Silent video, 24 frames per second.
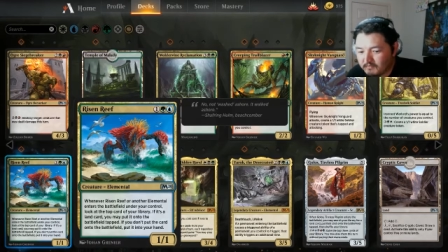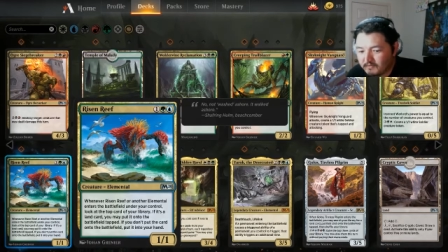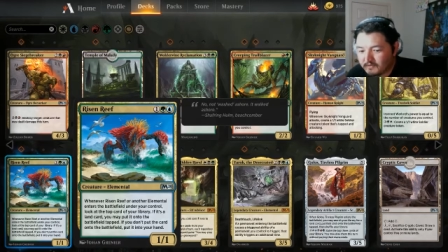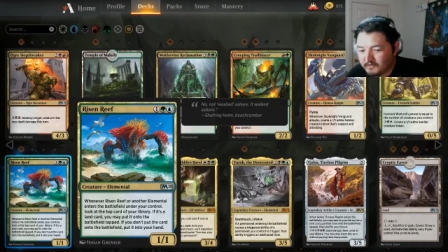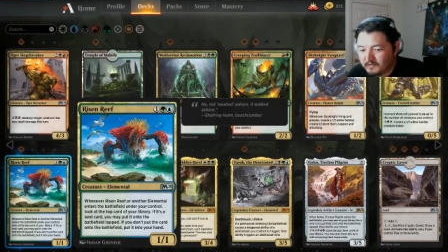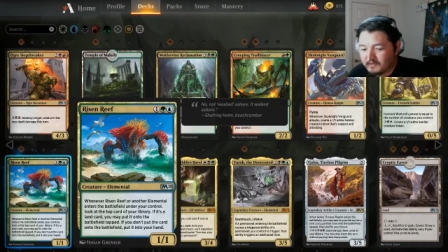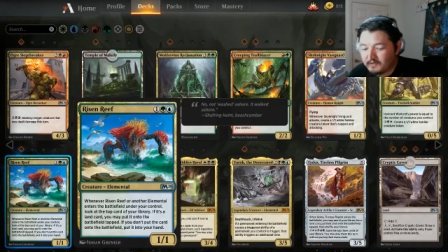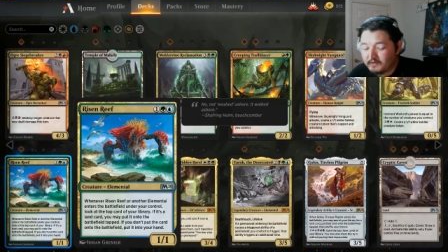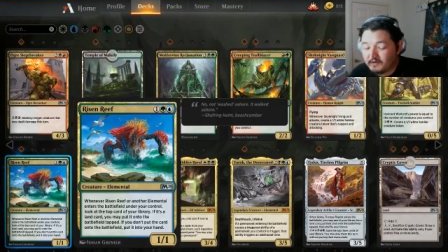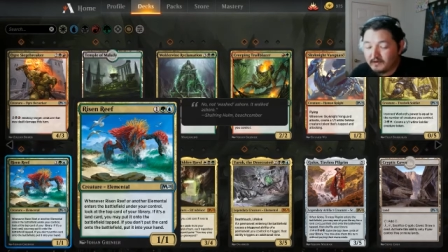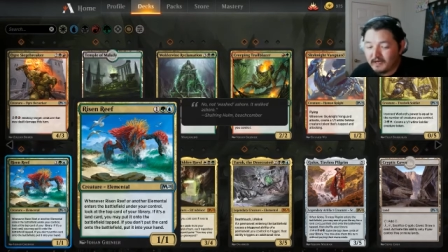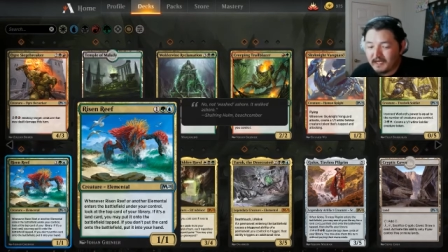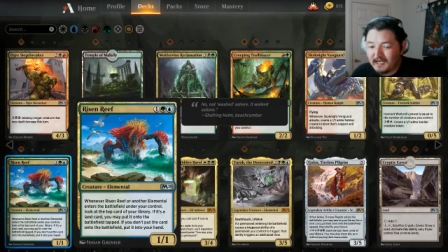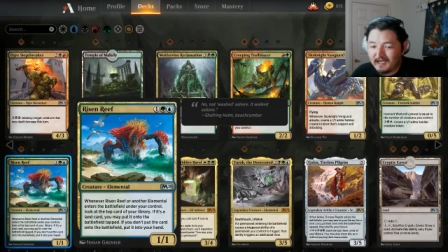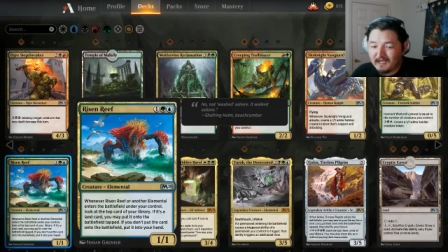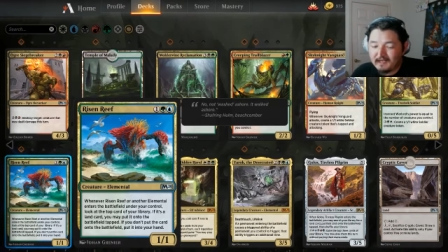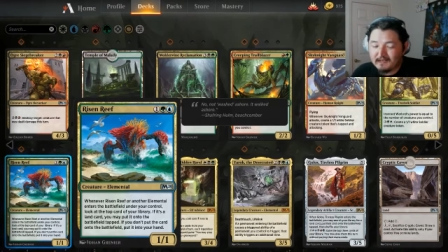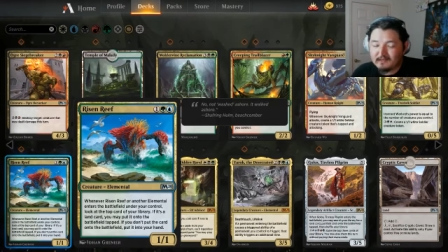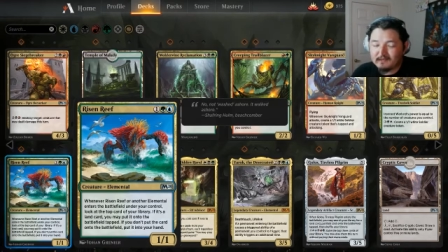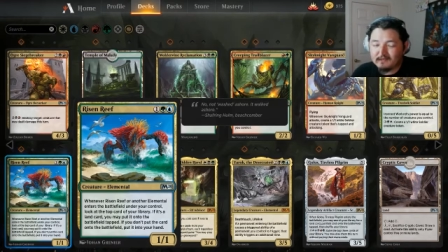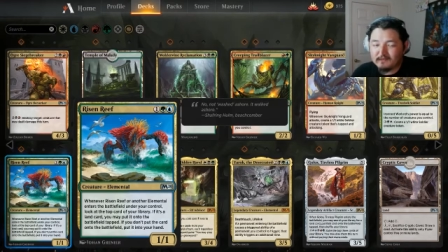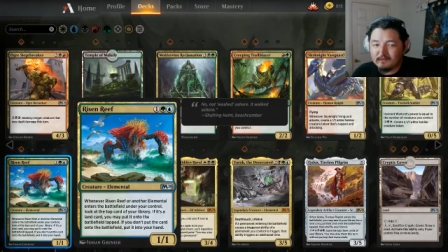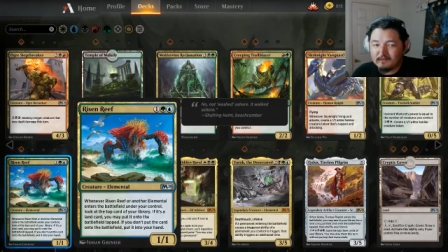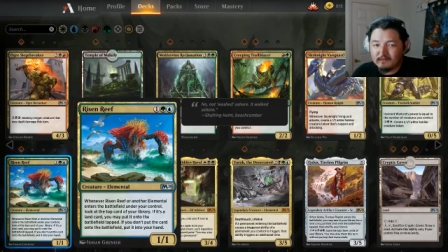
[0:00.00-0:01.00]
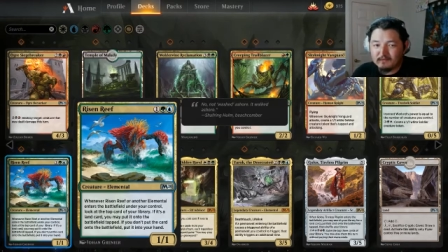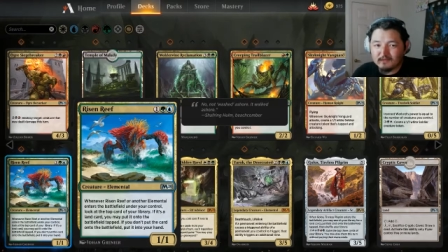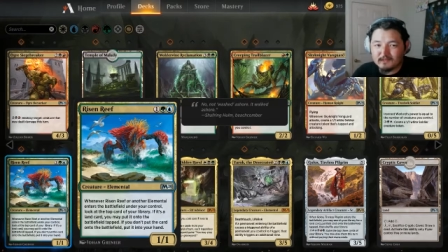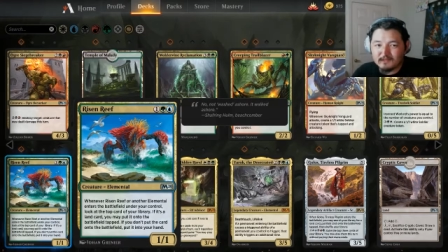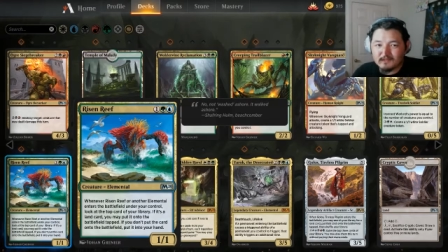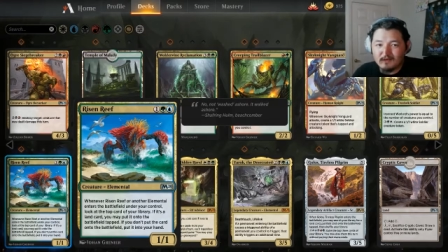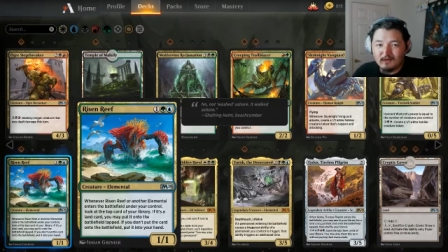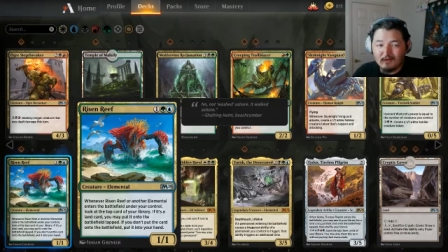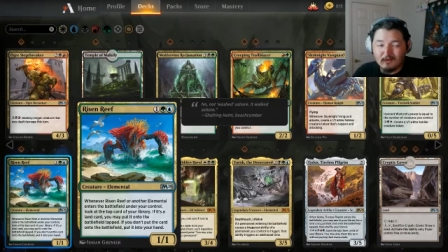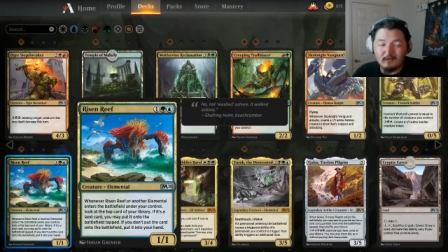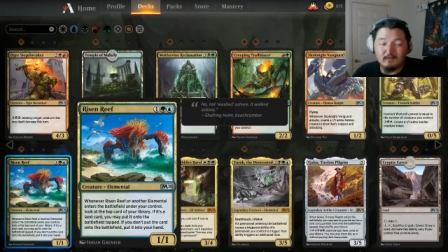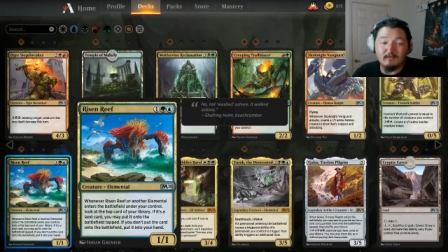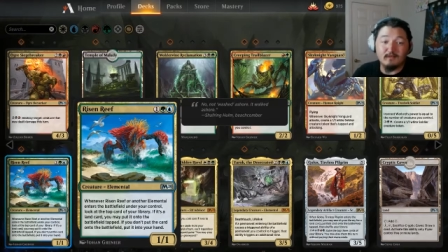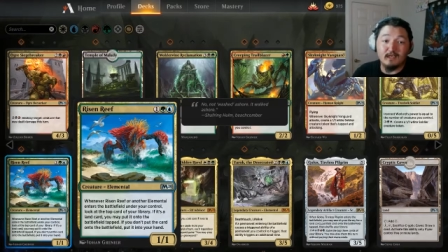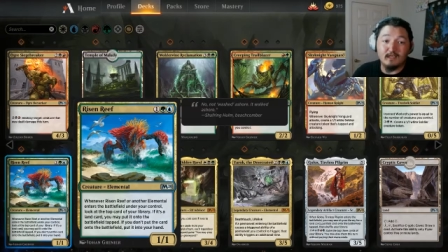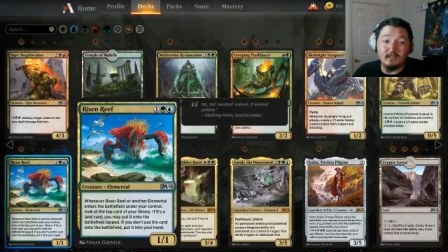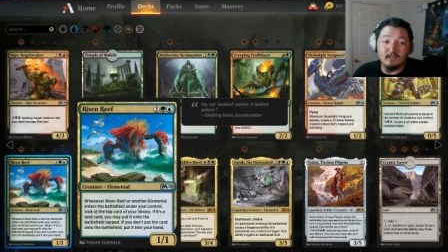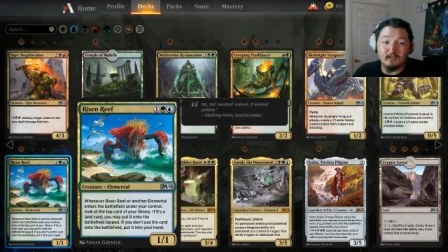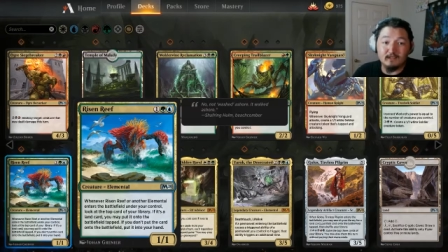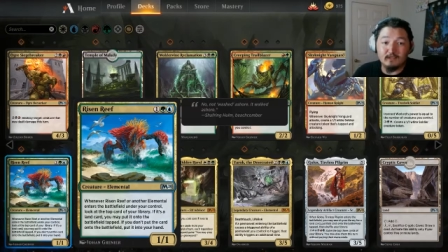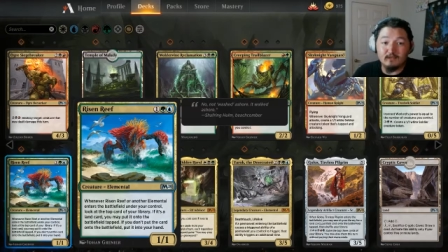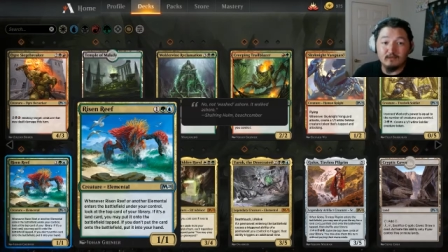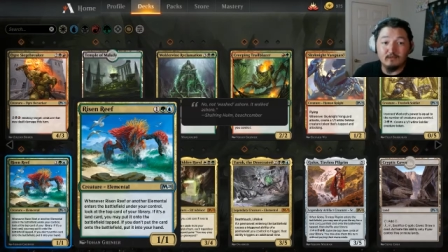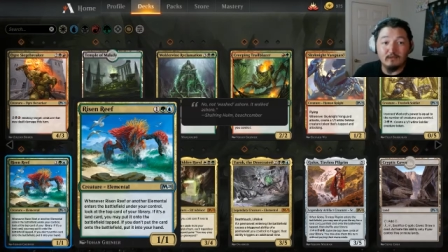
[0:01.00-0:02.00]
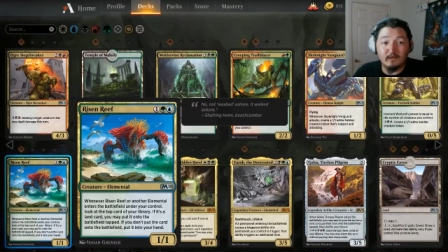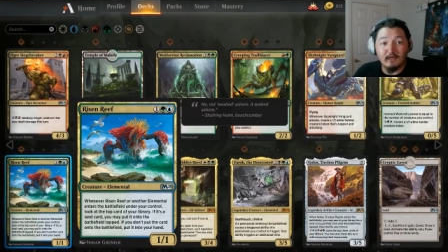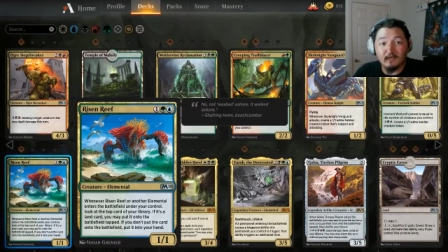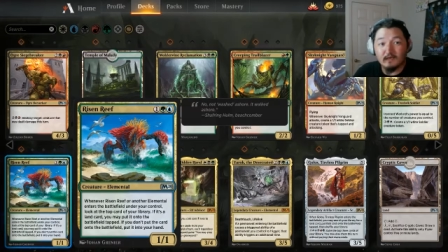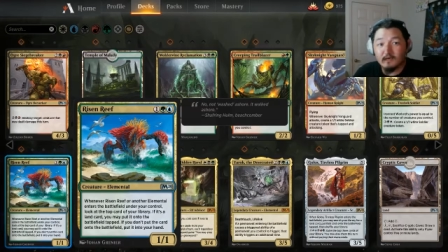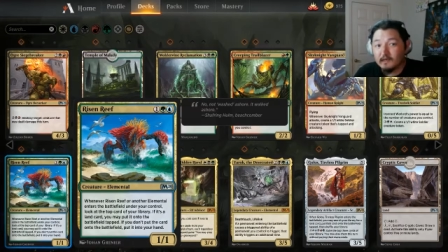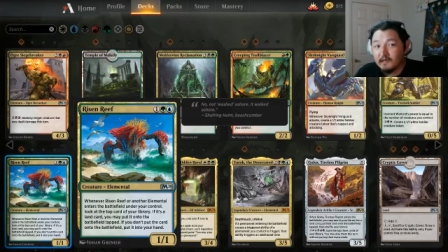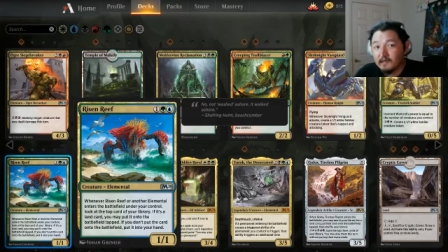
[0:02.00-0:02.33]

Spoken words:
put it in your hand. So it's card advantage either way.